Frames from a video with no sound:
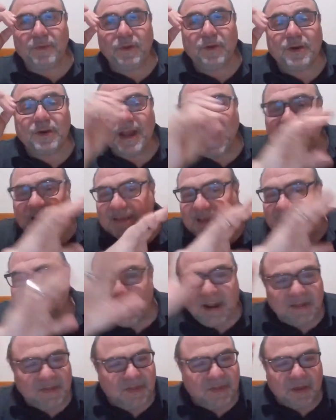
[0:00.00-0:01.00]
you could ask
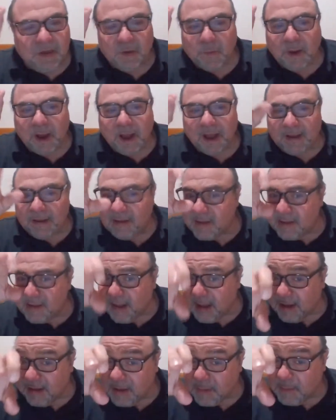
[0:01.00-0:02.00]
anything you want in this
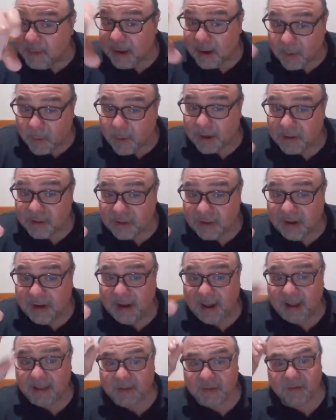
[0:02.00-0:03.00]
intimate question
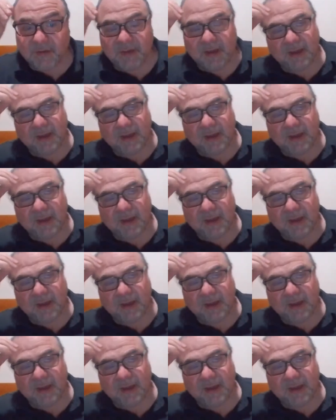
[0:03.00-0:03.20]
and answer